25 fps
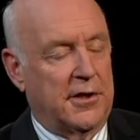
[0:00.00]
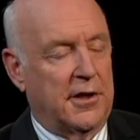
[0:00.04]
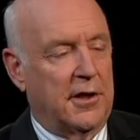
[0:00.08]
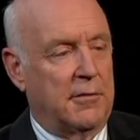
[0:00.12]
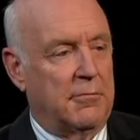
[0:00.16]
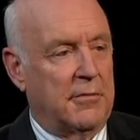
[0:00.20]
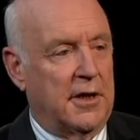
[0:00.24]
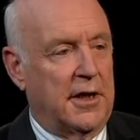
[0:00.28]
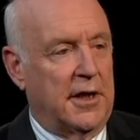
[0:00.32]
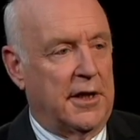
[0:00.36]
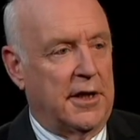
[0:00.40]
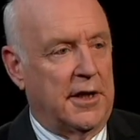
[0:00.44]
I'm
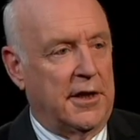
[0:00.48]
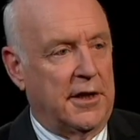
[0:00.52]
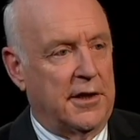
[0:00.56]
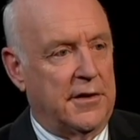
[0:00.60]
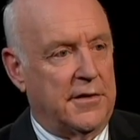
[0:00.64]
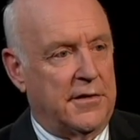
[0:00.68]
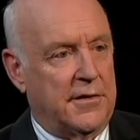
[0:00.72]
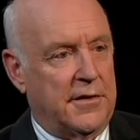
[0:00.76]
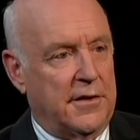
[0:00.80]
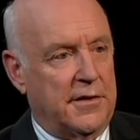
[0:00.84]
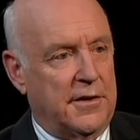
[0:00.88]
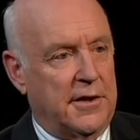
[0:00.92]
making
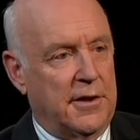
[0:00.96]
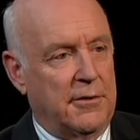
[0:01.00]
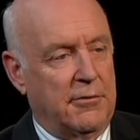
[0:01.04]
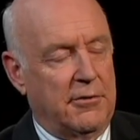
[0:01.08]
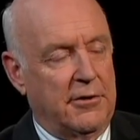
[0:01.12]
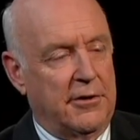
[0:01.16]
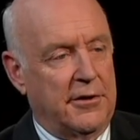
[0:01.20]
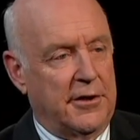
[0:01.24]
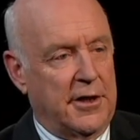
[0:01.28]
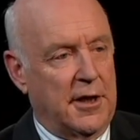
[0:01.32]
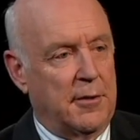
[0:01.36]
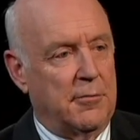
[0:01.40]
is that there
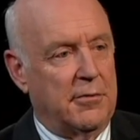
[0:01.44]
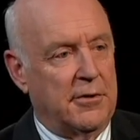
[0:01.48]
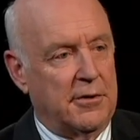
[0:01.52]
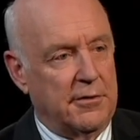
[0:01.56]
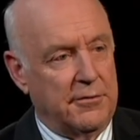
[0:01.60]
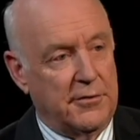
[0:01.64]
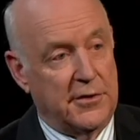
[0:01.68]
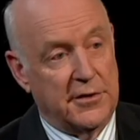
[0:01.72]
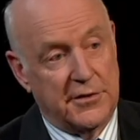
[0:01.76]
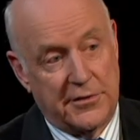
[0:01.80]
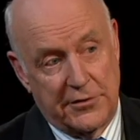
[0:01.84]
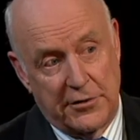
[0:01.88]
were a number of
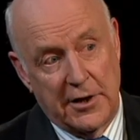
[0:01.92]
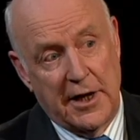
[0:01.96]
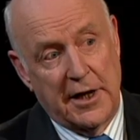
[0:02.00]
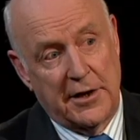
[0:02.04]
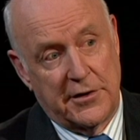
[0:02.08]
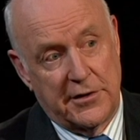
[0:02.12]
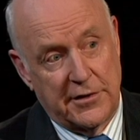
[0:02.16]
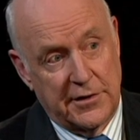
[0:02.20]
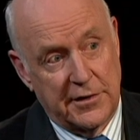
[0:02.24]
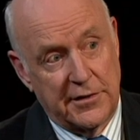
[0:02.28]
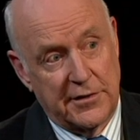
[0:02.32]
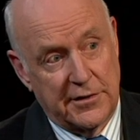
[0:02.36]

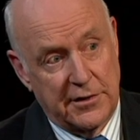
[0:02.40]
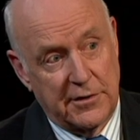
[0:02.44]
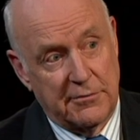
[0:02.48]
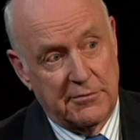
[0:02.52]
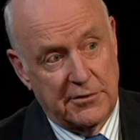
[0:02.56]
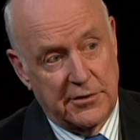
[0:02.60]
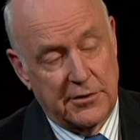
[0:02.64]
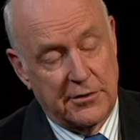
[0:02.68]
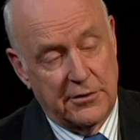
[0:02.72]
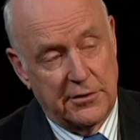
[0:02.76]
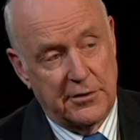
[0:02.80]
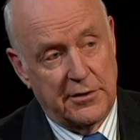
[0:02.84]
distractions, and it was
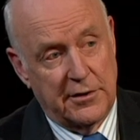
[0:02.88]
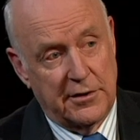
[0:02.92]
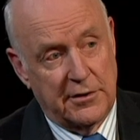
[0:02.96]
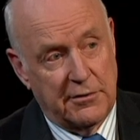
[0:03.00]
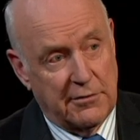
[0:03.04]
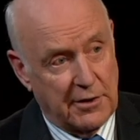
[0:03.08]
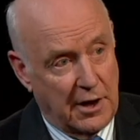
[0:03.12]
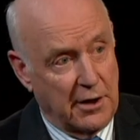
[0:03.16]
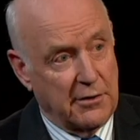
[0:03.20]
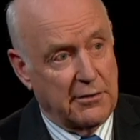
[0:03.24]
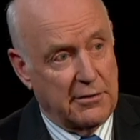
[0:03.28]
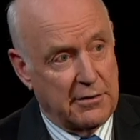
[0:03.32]
good that
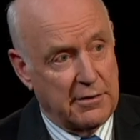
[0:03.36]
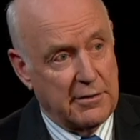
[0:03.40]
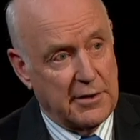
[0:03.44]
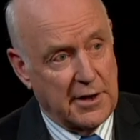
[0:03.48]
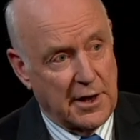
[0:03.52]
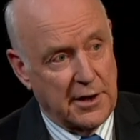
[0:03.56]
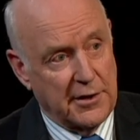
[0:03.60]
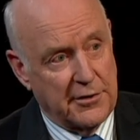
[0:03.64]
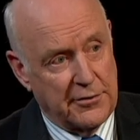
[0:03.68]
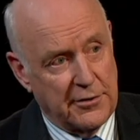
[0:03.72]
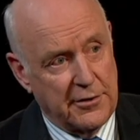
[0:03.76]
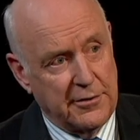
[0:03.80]
growth
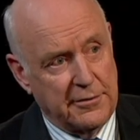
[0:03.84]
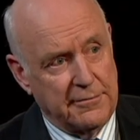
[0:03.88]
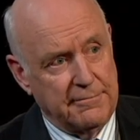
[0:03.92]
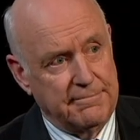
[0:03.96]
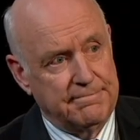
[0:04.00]
cut through.